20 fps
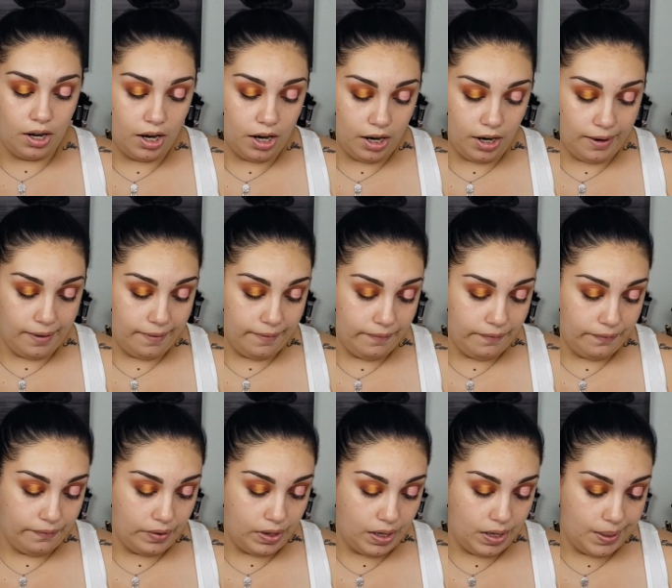of
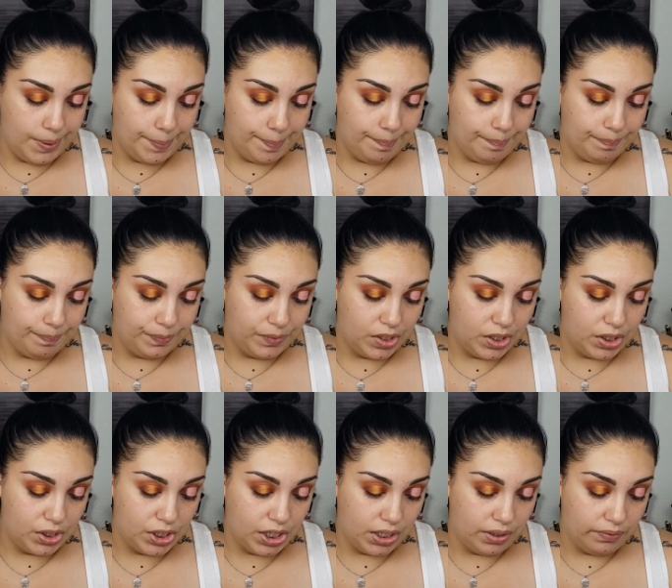the
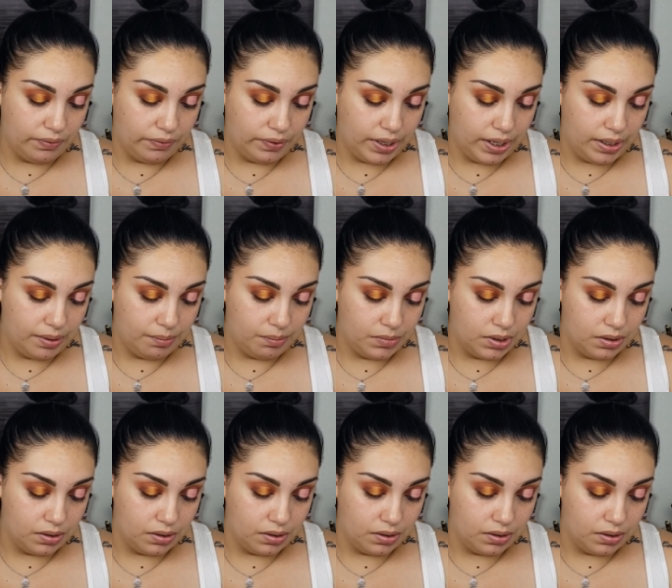shade Framed.